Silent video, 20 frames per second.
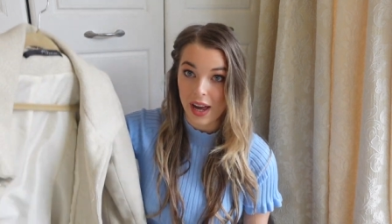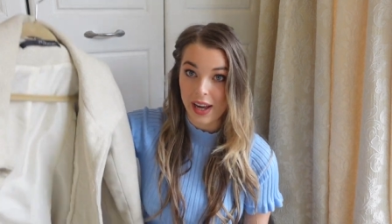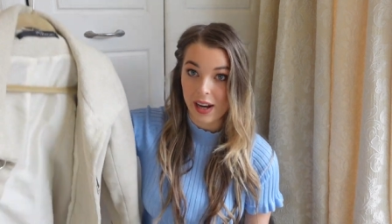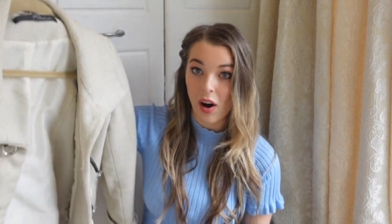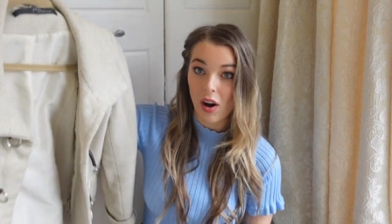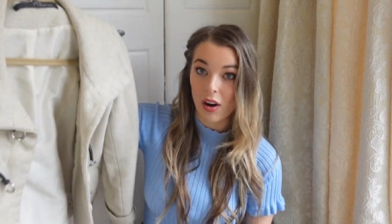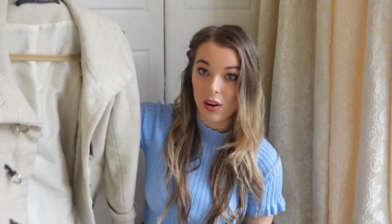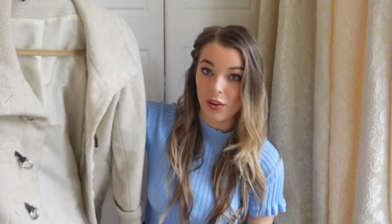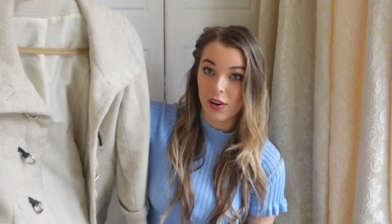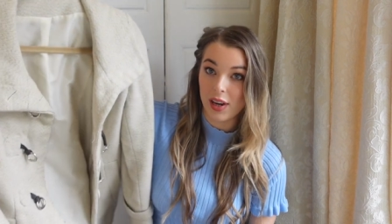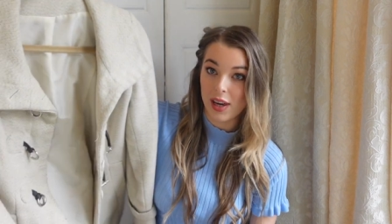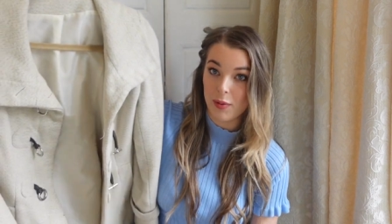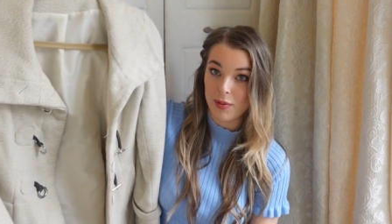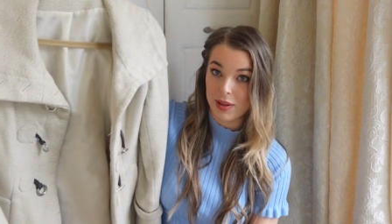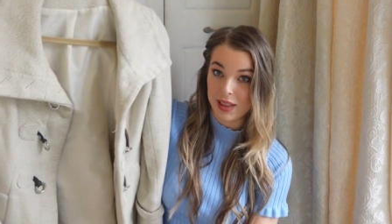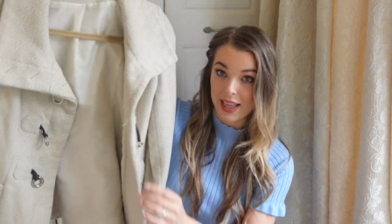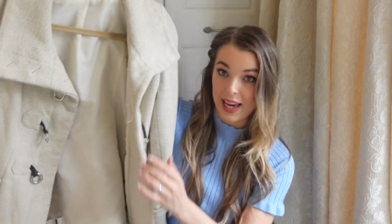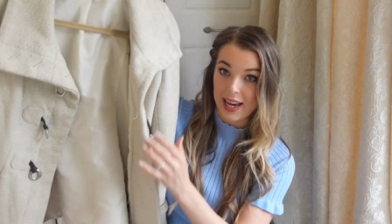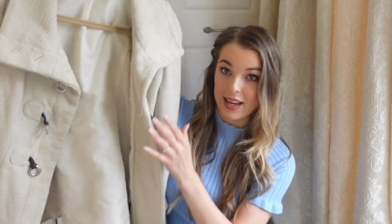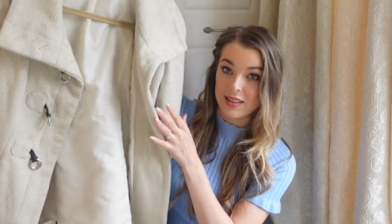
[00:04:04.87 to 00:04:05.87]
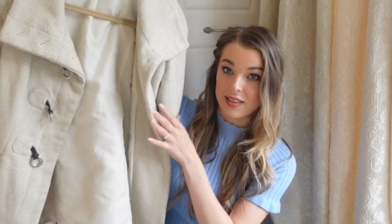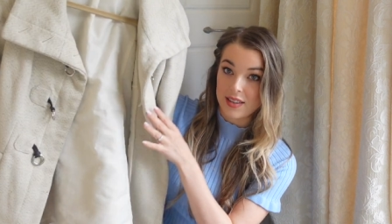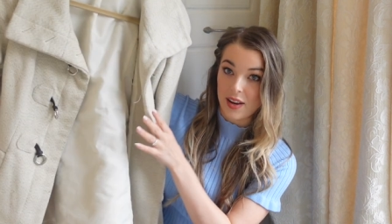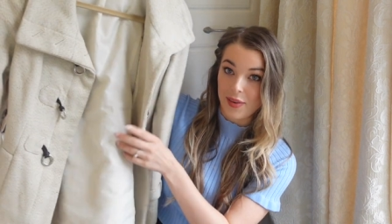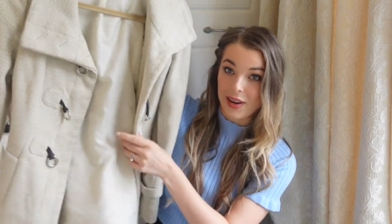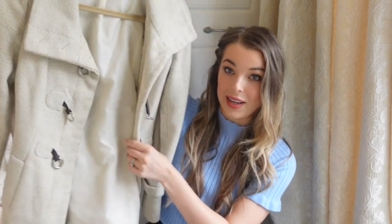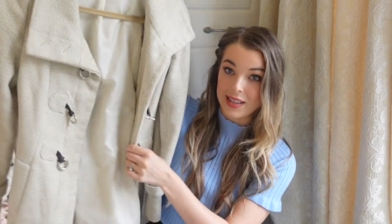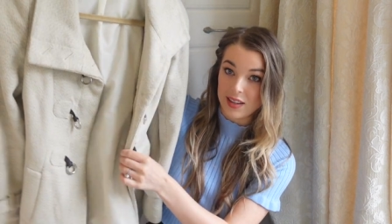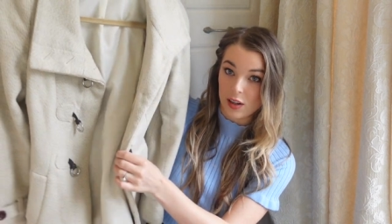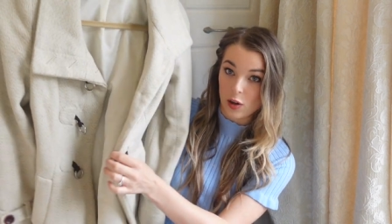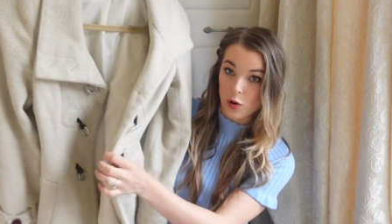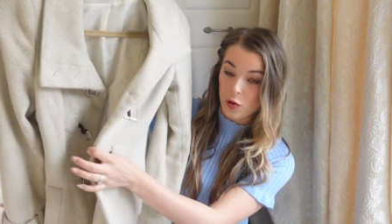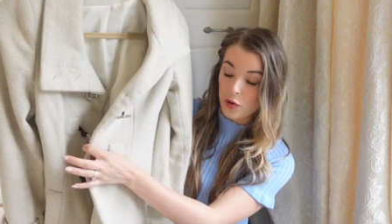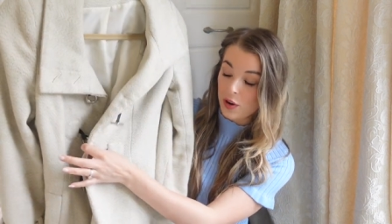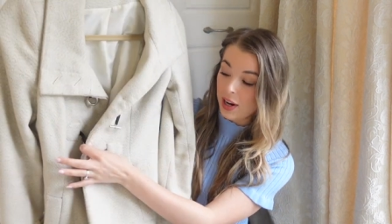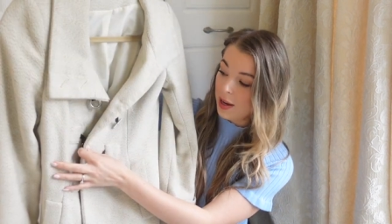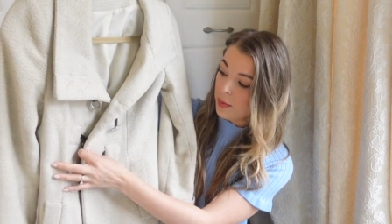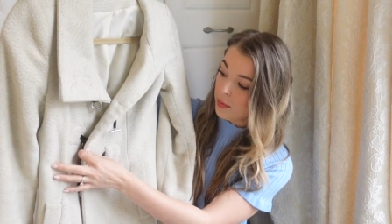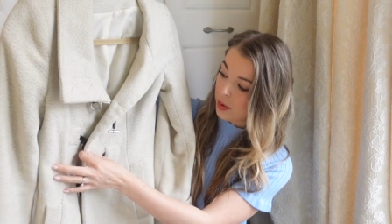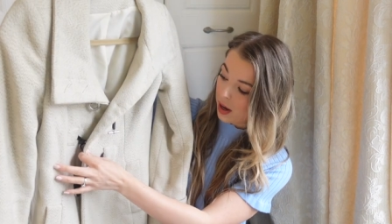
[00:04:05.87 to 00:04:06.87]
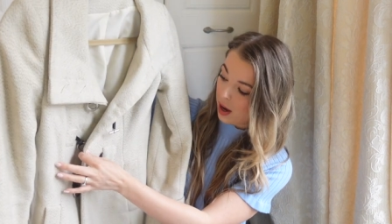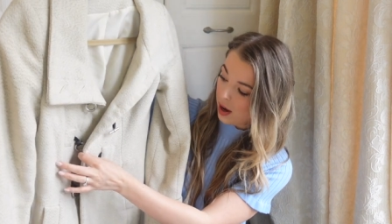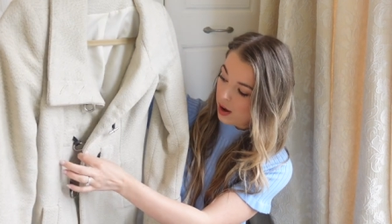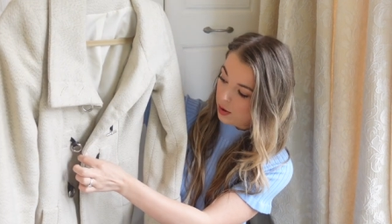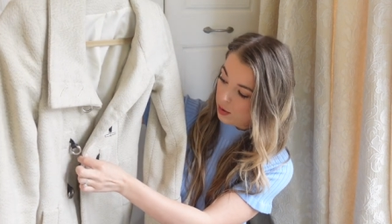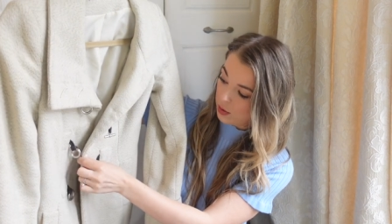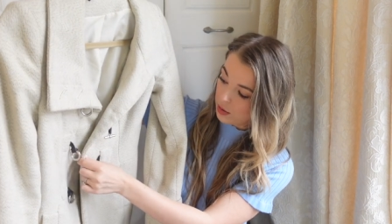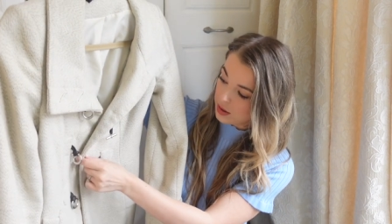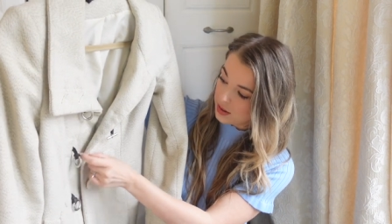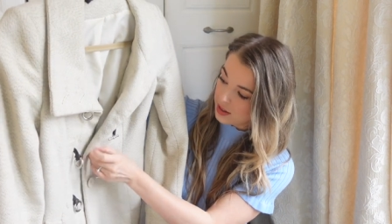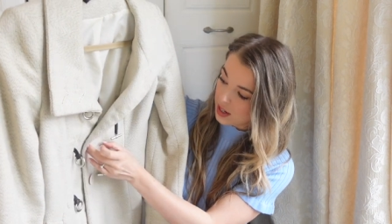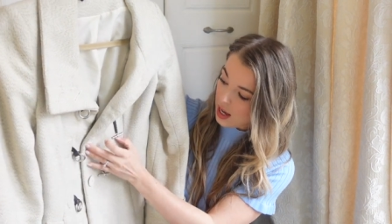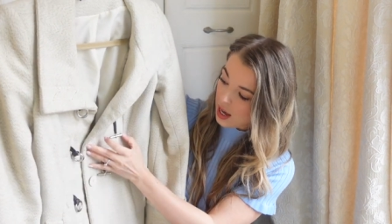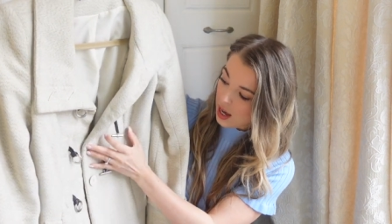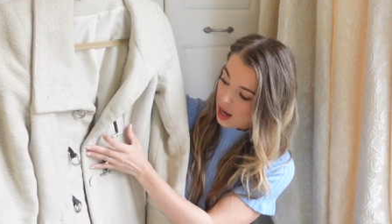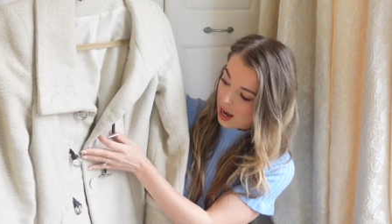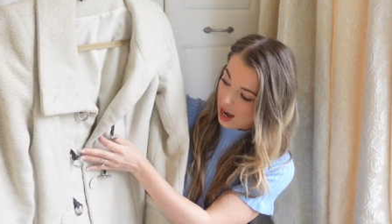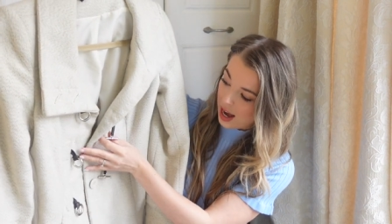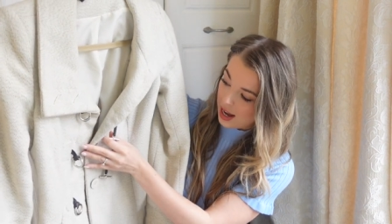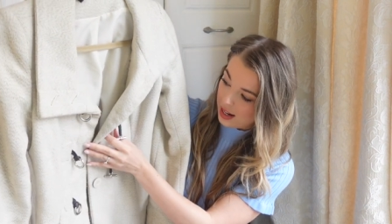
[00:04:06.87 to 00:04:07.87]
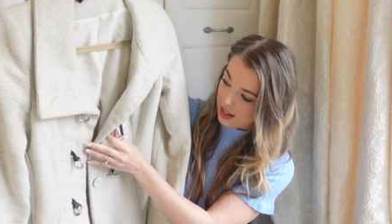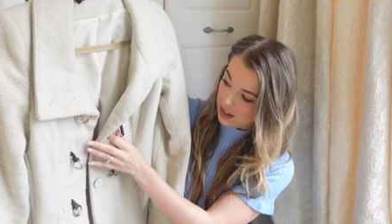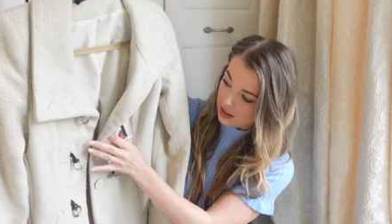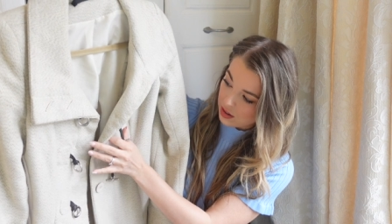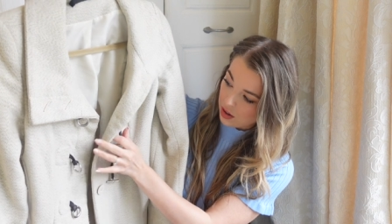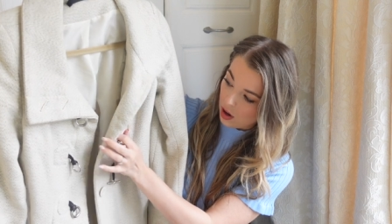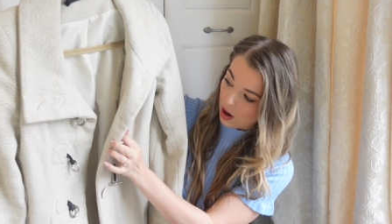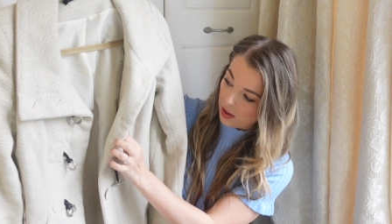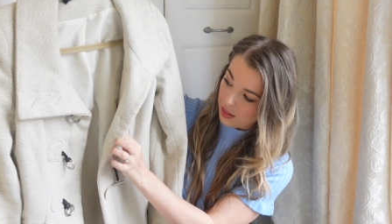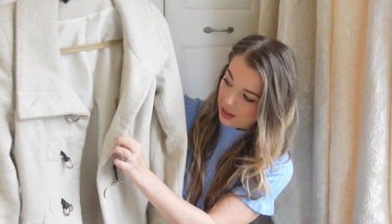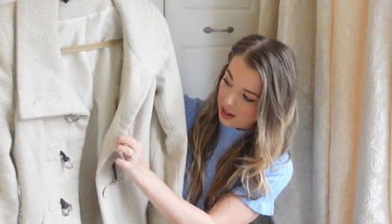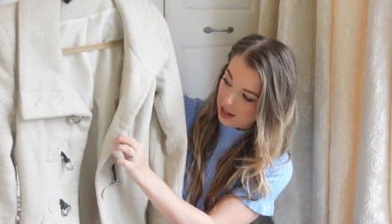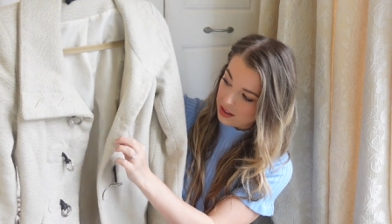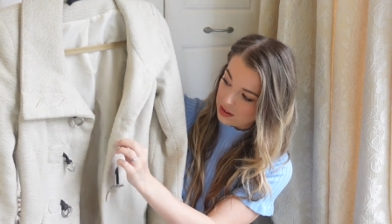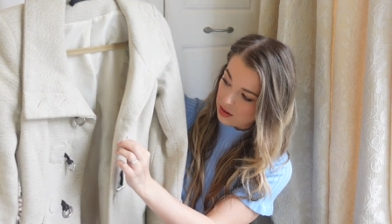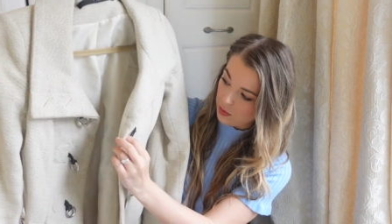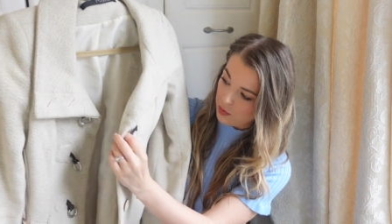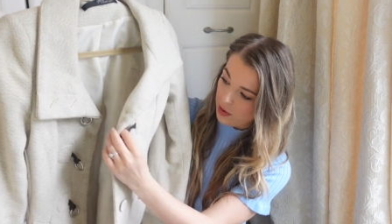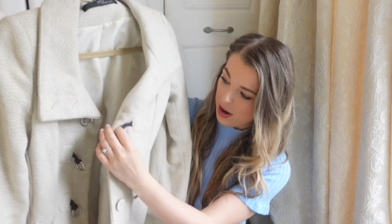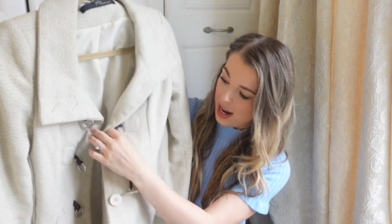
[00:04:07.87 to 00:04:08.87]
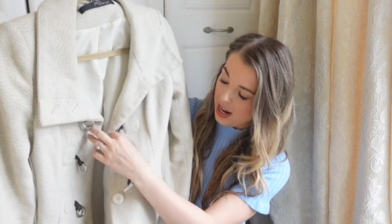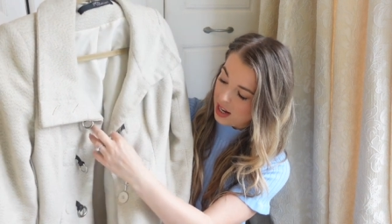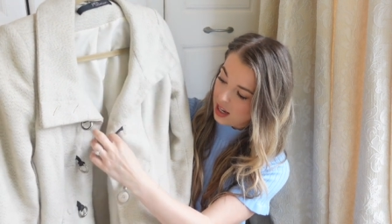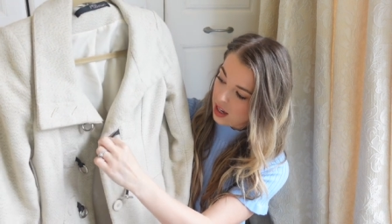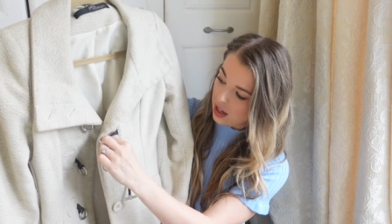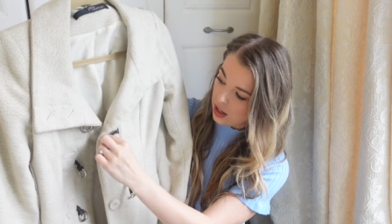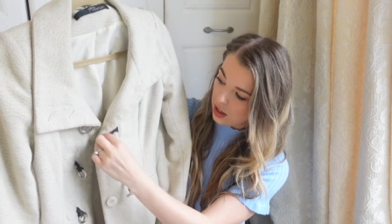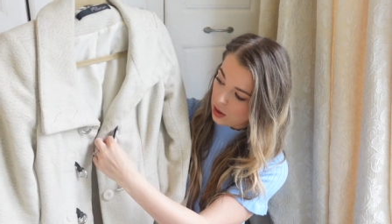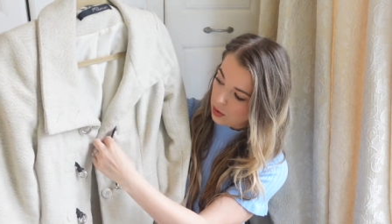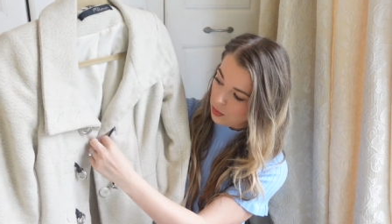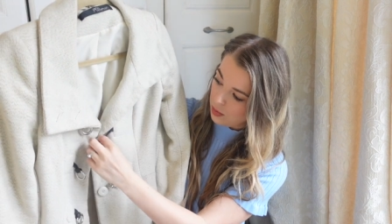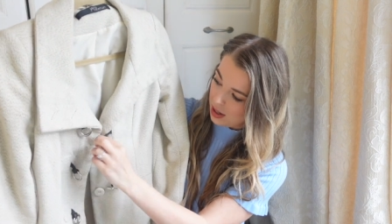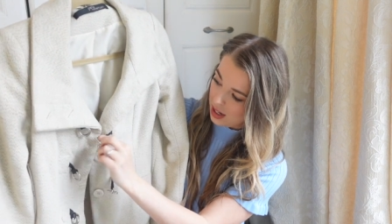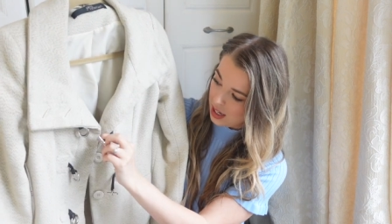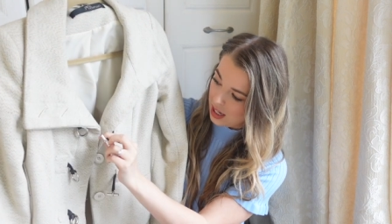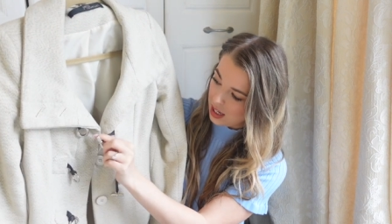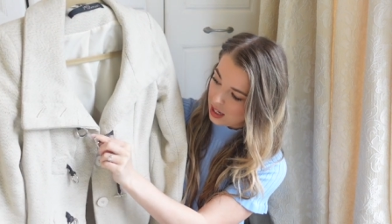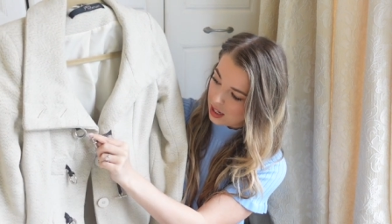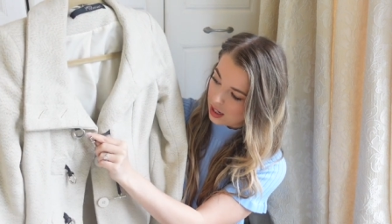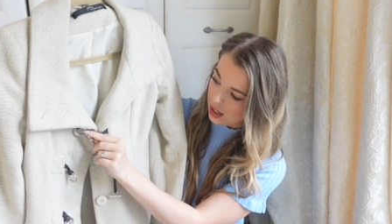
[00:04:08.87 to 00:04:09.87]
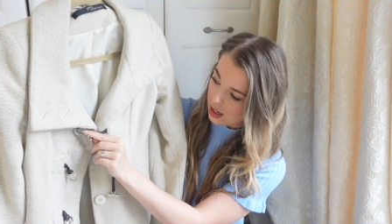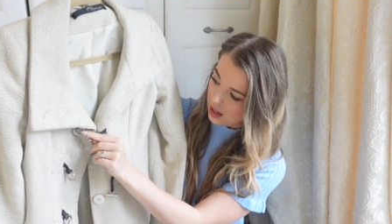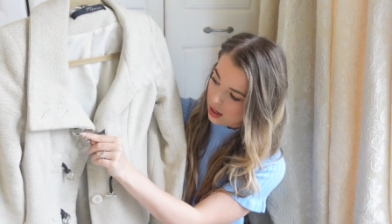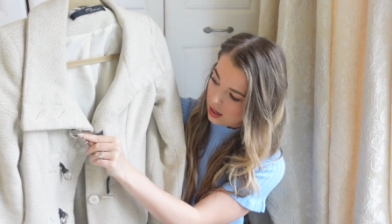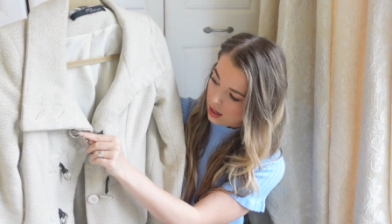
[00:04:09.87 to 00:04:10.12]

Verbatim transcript: I got lucky with this. So it's a cream coat and it's got these really unique